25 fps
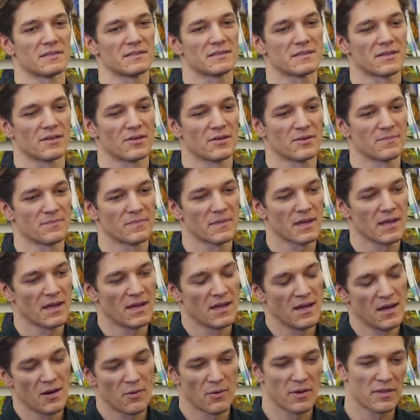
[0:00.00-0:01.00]
So
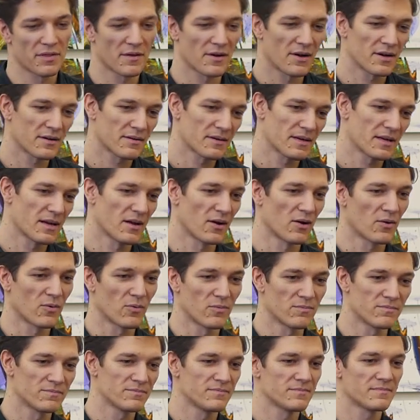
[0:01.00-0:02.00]
we thought, you know,
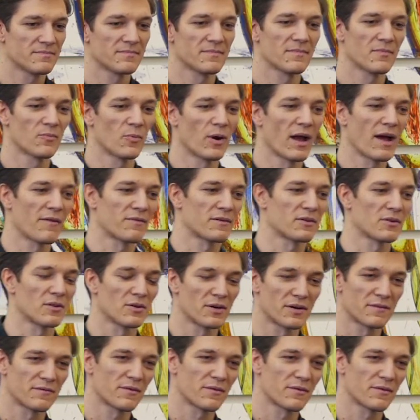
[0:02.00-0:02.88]
we have to learn